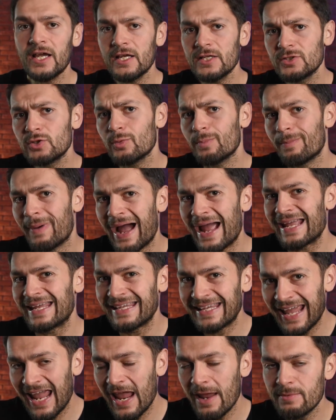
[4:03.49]
is to buy
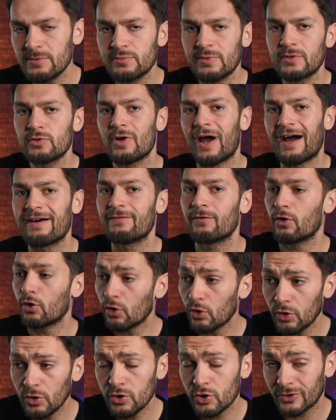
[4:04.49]
games when you have
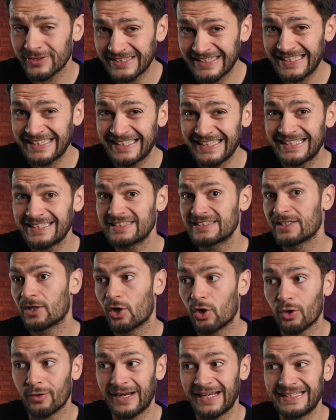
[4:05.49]
all your details
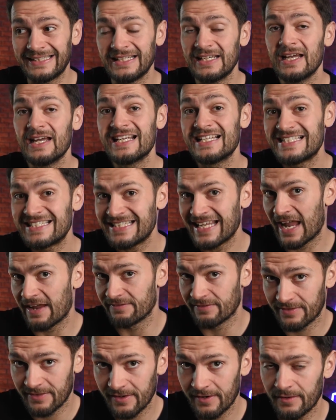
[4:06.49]
already
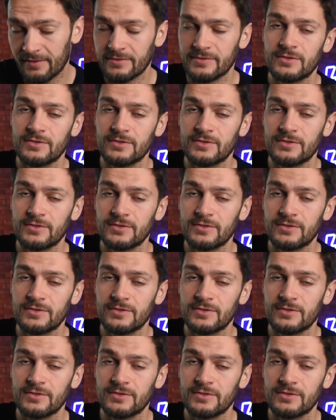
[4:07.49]
saved there.